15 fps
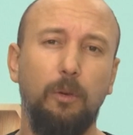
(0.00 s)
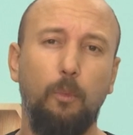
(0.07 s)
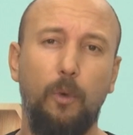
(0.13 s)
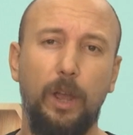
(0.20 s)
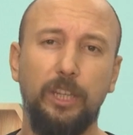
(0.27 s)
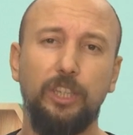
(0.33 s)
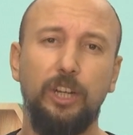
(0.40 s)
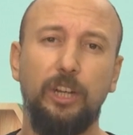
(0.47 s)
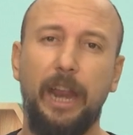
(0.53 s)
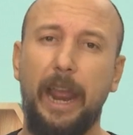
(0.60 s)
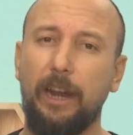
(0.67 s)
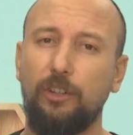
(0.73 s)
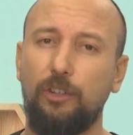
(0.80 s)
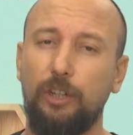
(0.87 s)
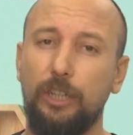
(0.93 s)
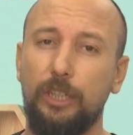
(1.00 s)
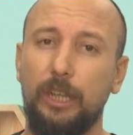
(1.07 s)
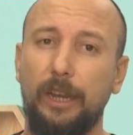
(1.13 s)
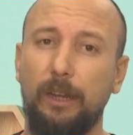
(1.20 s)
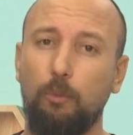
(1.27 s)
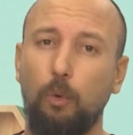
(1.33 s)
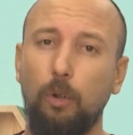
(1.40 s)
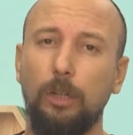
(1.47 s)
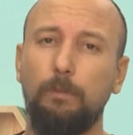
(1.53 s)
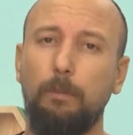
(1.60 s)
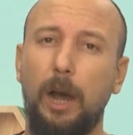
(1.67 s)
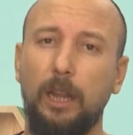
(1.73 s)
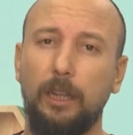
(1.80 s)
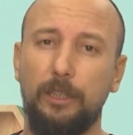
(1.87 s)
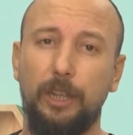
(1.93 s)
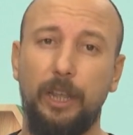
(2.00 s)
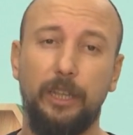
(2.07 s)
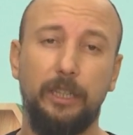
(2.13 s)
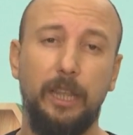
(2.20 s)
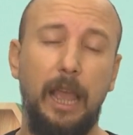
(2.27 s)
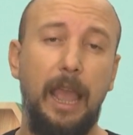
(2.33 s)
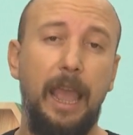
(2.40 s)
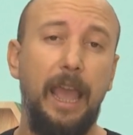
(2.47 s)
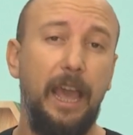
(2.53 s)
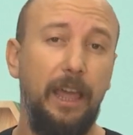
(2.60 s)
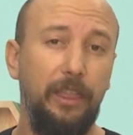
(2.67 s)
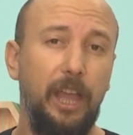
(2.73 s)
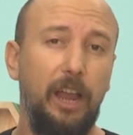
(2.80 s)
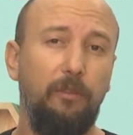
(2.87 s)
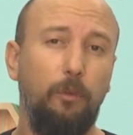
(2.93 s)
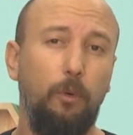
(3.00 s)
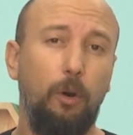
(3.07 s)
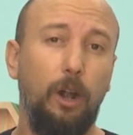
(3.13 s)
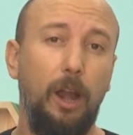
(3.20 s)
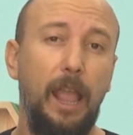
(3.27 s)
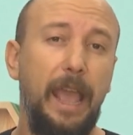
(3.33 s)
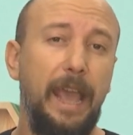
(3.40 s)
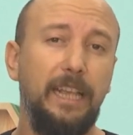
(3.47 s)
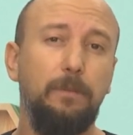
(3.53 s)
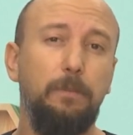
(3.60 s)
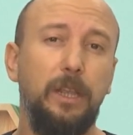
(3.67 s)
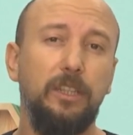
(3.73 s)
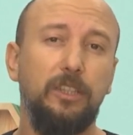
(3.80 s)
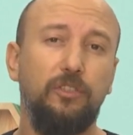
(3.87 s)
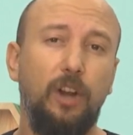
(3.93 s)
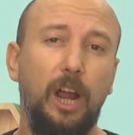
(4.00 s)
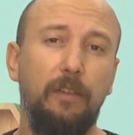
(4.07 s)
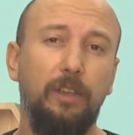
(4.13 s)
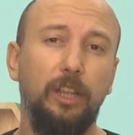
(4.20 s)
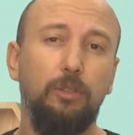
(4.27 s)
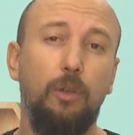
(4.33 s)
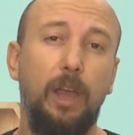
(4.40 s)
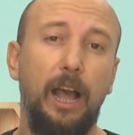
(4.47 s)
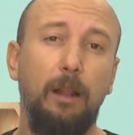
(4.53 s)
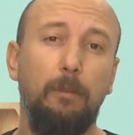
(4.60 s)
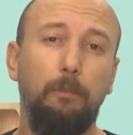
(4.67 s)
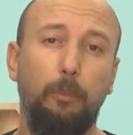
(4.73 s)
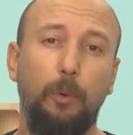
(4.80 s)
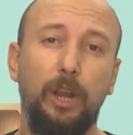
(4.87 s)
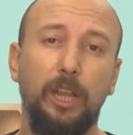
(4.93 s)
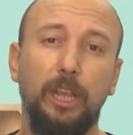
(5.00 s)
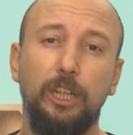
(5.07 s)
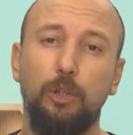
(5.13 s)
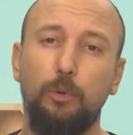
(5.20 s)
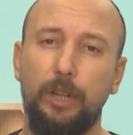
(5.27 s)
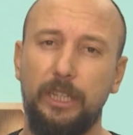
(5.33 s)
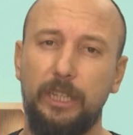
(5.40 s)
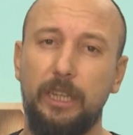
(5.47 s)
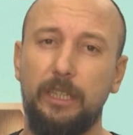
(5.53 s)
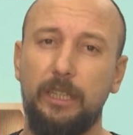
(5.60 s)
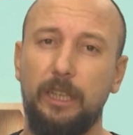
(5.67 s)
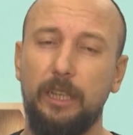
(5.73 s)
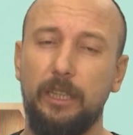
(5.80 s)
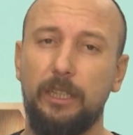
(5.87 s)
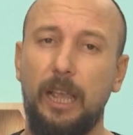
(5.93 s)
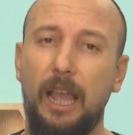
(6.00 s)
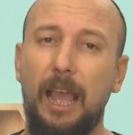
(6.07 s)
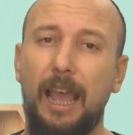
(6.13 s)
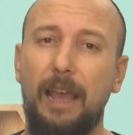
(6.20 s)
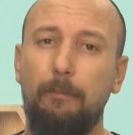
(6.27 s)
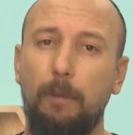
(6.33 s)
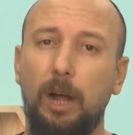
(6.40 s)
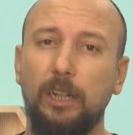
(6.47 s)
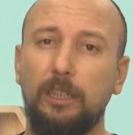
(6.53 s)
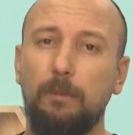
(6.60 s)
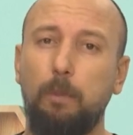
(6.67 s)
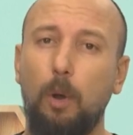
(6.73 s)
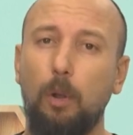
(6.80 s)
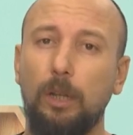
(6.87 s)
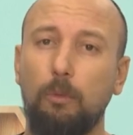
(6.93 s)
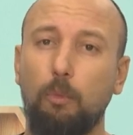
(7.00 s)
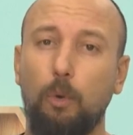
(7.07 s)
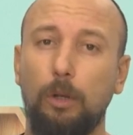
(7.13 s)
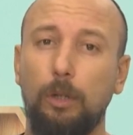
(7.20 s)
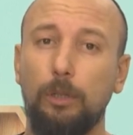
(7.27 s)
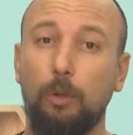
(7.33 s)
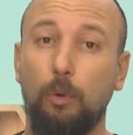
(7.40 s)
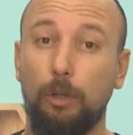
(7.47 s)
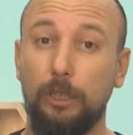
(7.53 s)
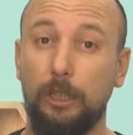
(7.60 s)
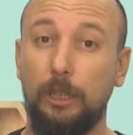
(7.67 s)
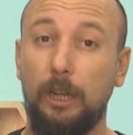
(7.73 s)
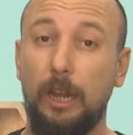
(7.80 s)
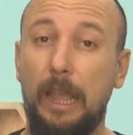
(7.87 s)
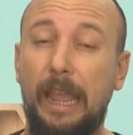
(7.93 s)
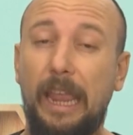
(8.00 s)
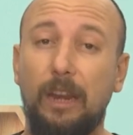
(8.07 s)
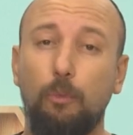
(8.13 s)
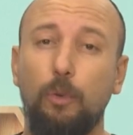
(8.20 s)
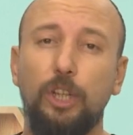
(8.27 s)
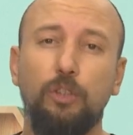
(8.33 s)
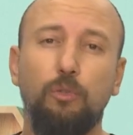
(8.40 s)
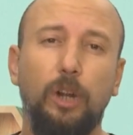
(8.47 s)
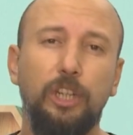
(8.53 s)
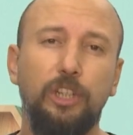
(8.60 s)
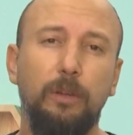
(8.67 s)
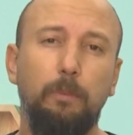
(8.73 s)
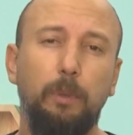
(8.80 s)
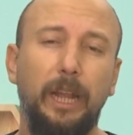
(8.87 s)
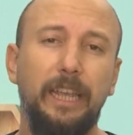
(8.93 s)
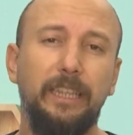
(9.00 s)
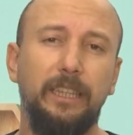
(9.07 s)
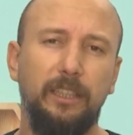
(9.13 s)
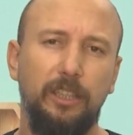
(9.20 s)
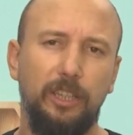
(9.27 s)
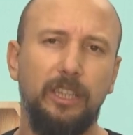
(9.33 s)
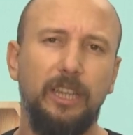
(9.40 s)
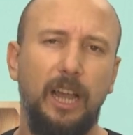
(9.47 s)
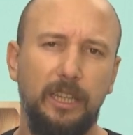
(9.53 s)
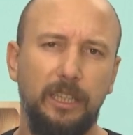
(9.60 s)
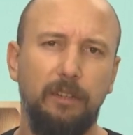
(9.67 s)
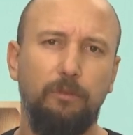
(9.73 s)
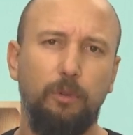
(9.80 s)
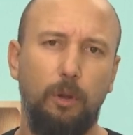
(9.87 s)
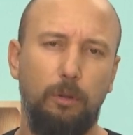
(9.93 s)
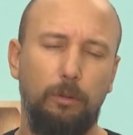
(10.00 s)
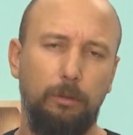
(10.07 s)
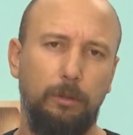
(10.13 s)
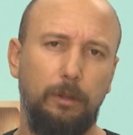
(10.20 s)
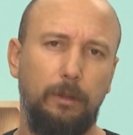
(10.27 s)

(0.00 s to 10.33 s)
Western actors in world politics and therefore has been striving to help bring into existence a multipolar world order in which Russia plays a decisive role.